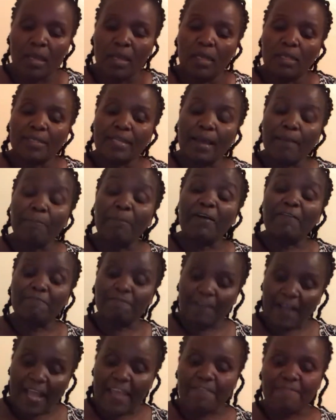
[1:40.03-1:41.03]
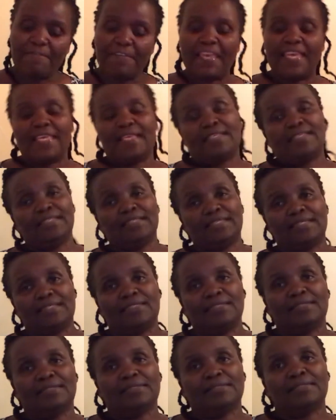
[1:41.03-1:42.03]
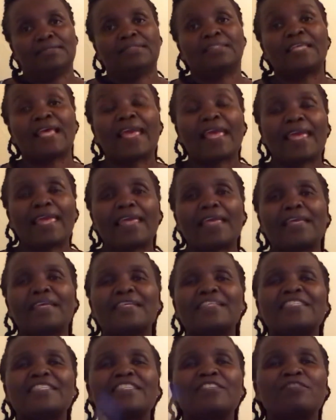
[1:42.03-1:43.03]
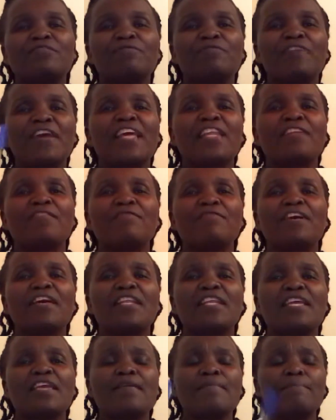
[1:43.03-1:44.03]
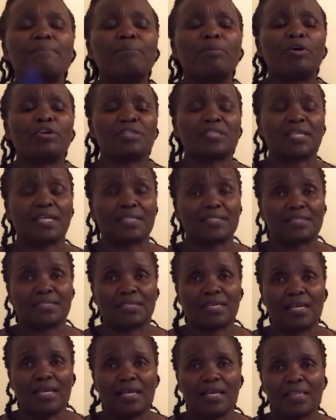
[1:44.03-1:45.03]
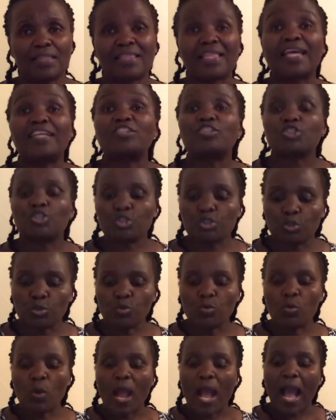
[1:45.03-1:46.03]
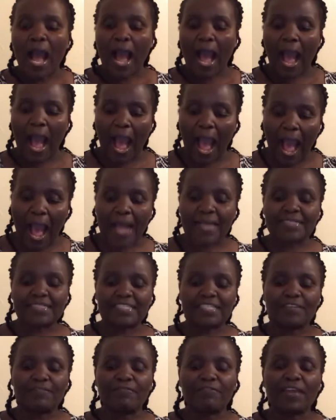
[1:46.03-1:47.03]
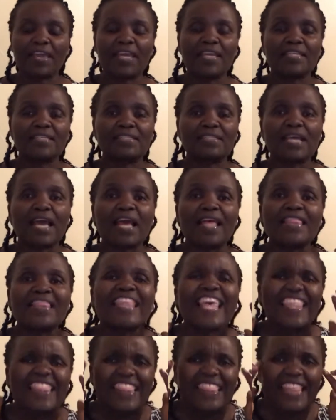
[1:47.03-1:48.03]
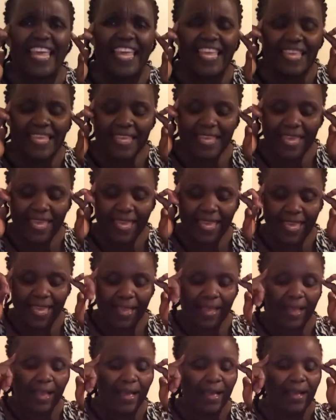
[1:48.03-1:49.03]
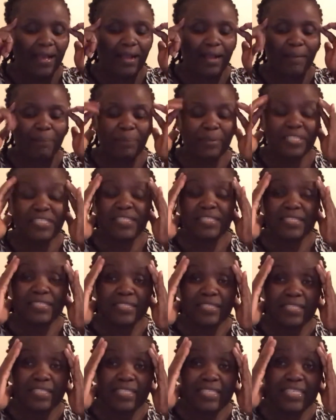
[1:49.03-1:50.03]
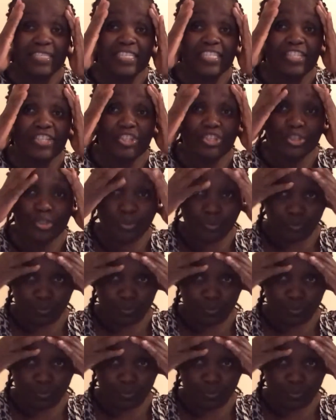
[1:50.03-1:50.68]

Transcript: Number 5 is saying it is very, very important that you activate the thinking capacity in you.